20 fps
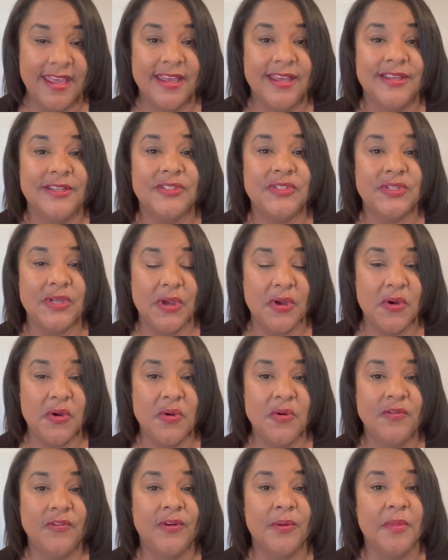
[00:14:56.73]
So
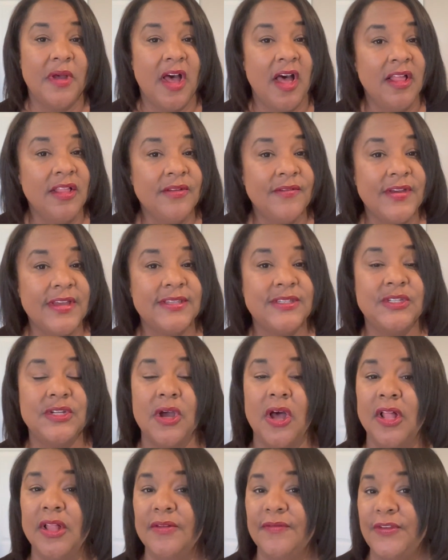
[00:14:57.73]
from all of us to
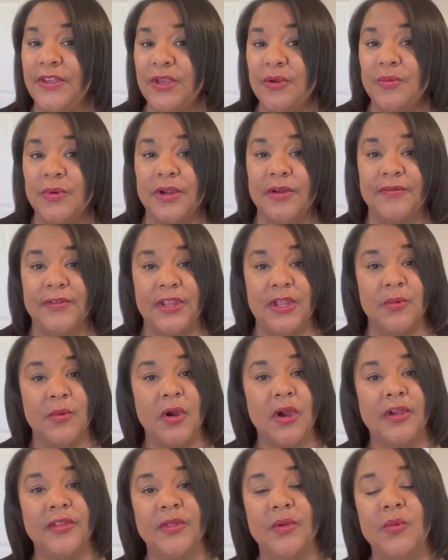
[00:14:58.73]
all of you, wherever you
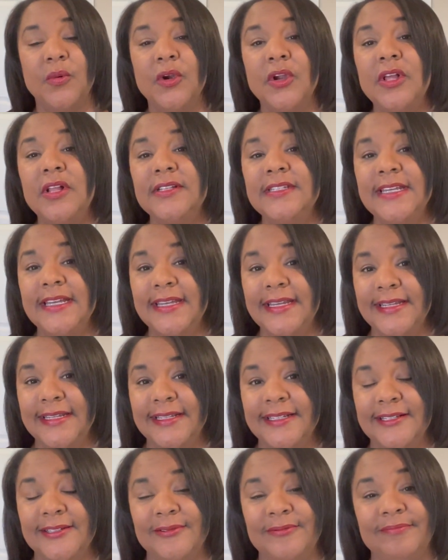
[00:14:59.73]
are in the world,
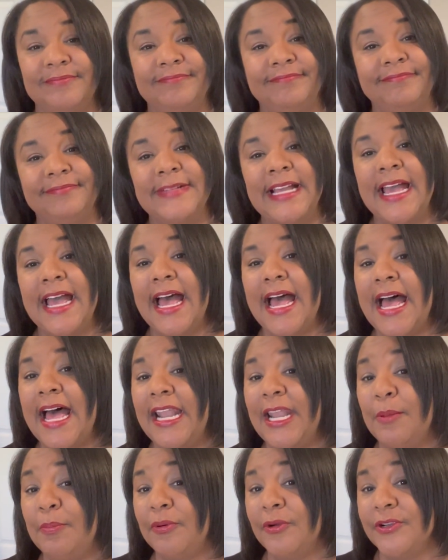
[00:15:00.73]
à
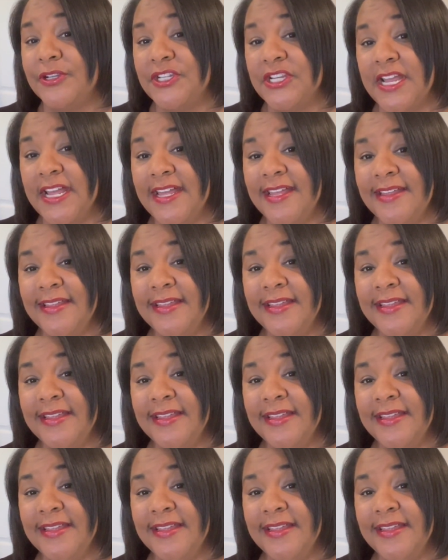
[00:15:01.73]
la prochaine,